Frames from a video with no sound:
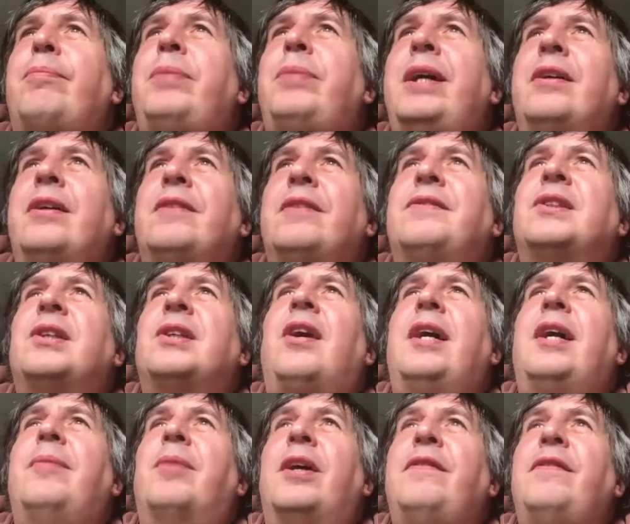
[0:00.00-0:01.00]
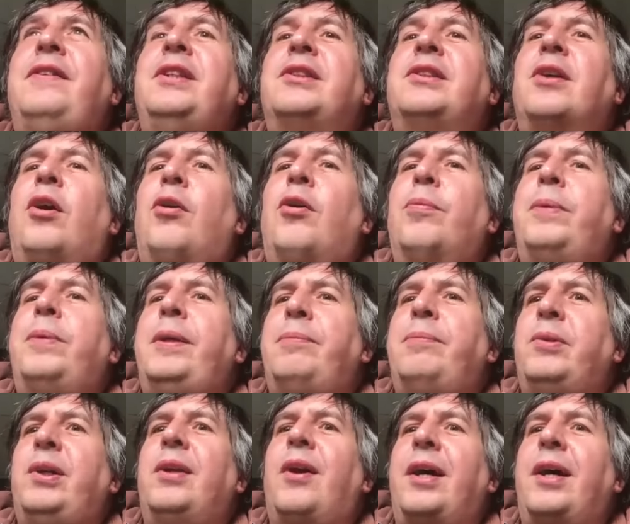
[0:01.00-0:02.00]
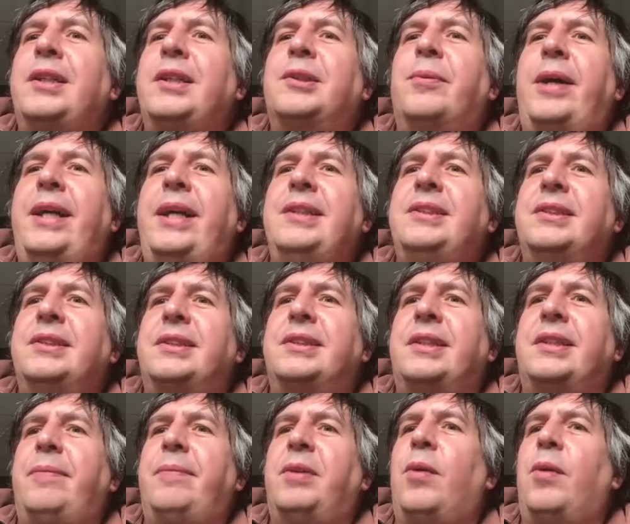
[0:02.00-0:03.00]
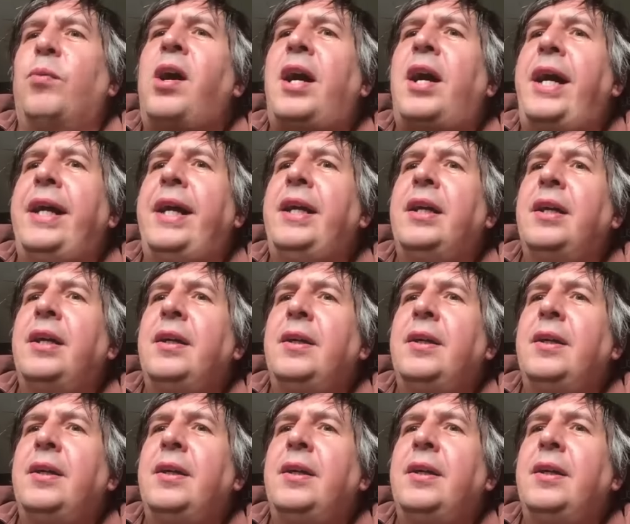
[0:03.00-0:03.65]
period of time where if you told people you liked Oasis, they'd be like, why?